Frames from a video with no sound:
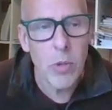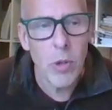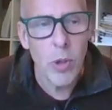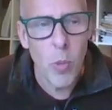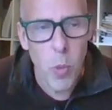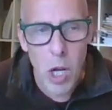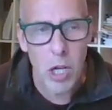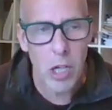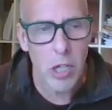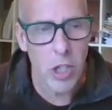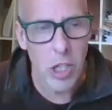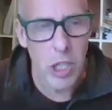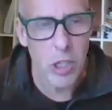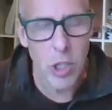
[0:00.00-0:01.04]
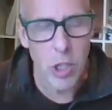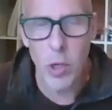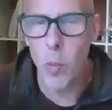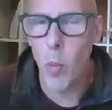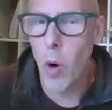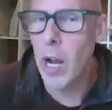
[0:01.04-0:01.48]
the work that you're
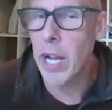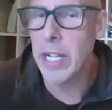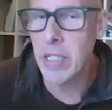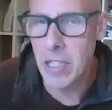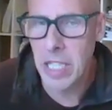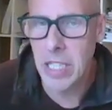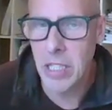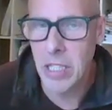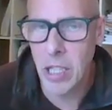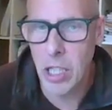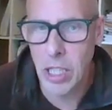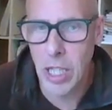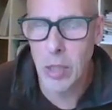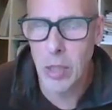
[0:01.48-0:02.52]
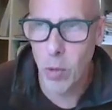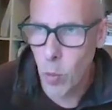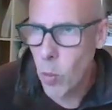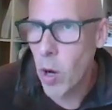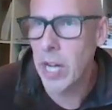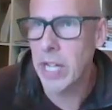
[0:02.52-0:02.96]
doing, why is it successful?
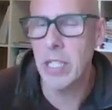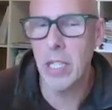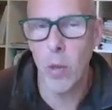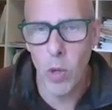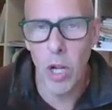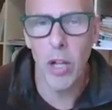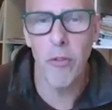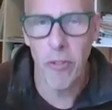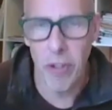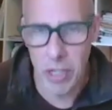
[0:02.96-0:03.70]
Why is it worth